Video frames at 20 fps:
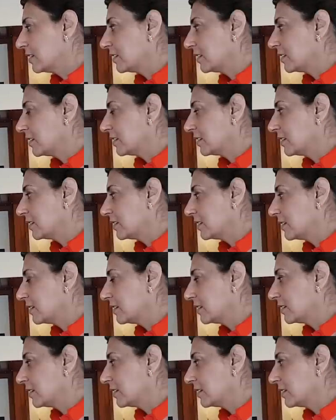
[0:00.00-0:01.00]

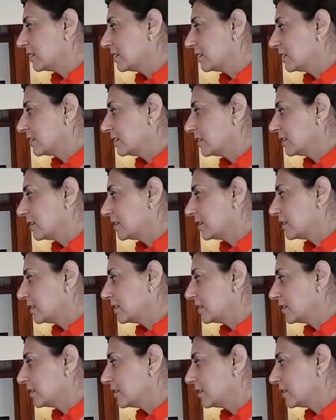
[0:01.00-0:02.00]

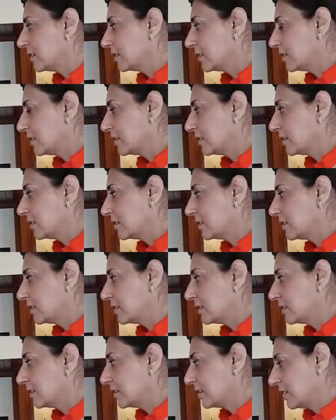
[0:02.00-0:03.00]

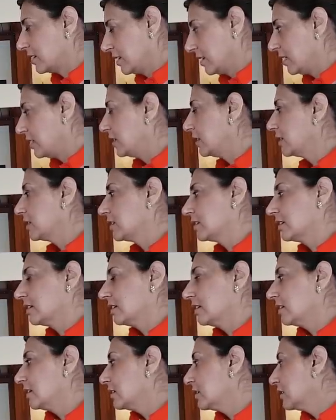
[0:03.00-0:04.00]

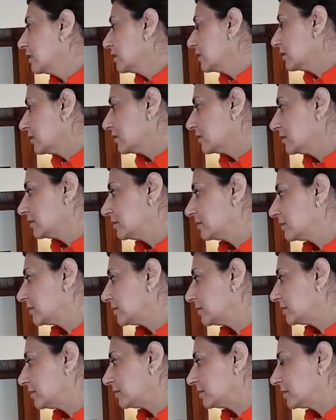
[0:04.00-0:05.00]

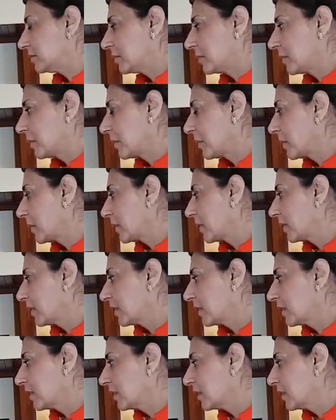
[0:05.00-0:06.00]
This person isn't speaking.